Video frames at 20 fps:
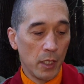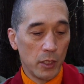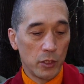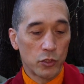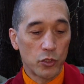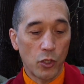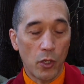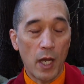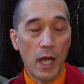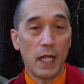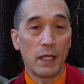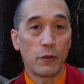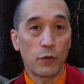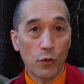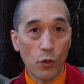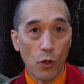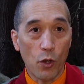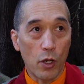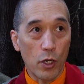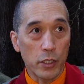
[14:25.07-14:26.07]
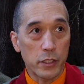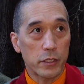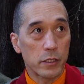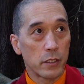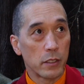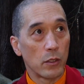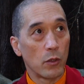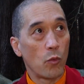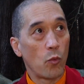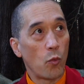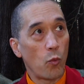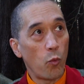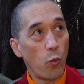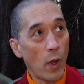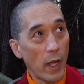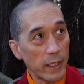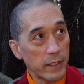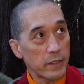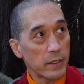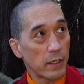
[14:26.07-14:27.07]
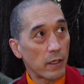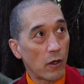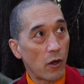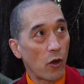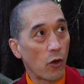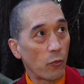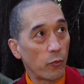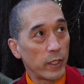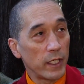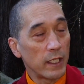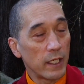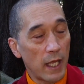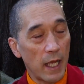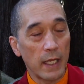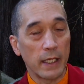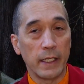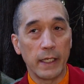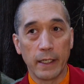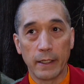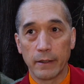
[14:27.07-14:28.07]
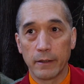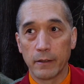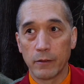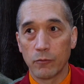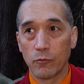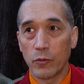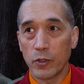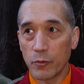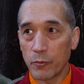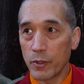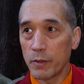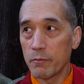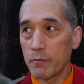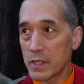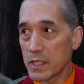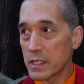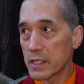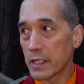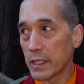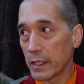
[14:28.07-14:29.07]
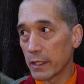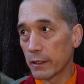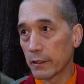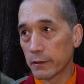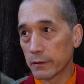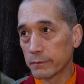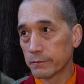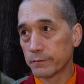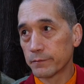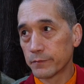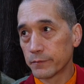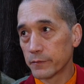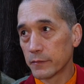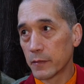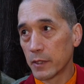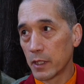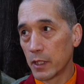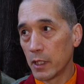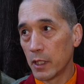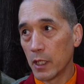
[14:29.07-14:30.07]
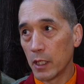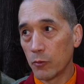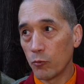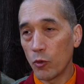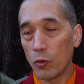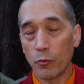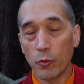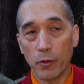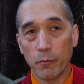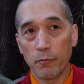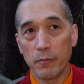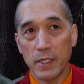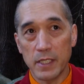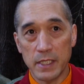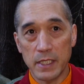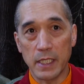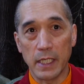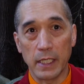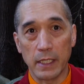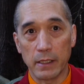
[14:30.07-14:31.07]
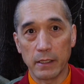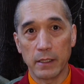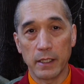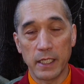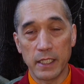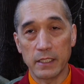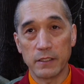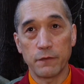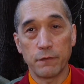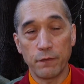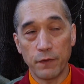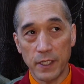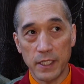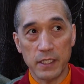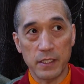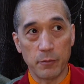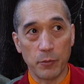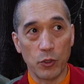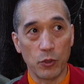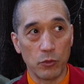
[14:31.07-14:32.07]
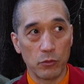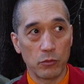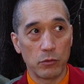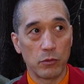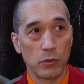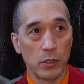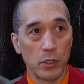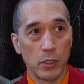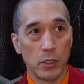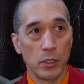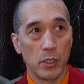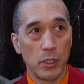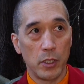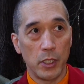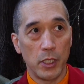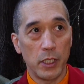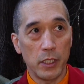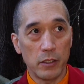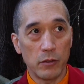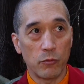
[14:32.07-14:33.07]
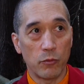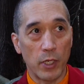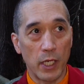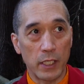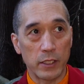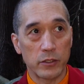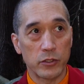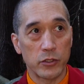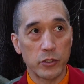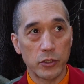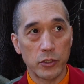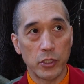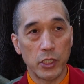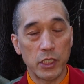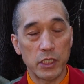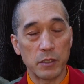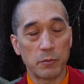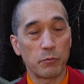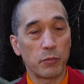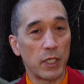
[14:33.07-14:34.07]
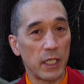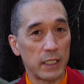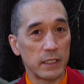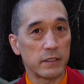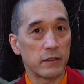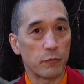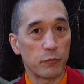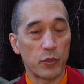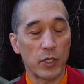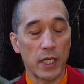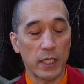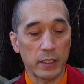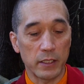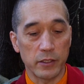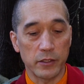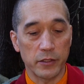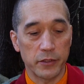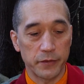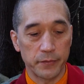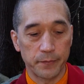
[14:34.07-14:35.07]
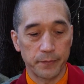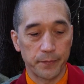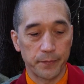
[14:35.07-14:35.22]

So I thought, what are we lacking? What are we missing here? And what we're missing that is feasible in the West is a place of practice.